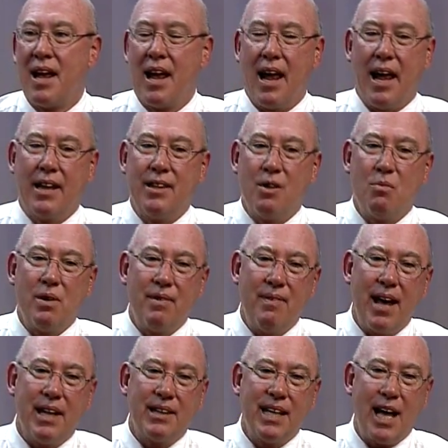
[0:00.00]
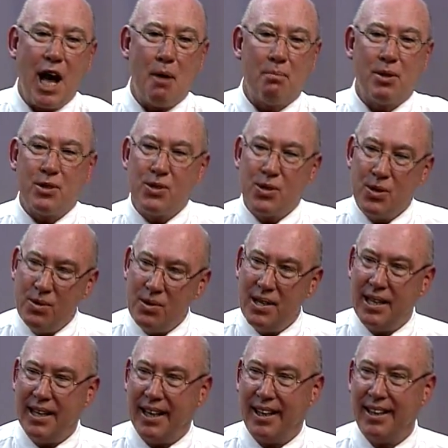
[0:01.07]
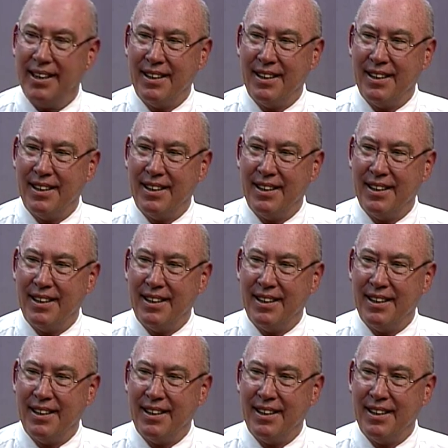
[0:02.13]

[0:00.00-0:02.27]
and that we've had the opportunity,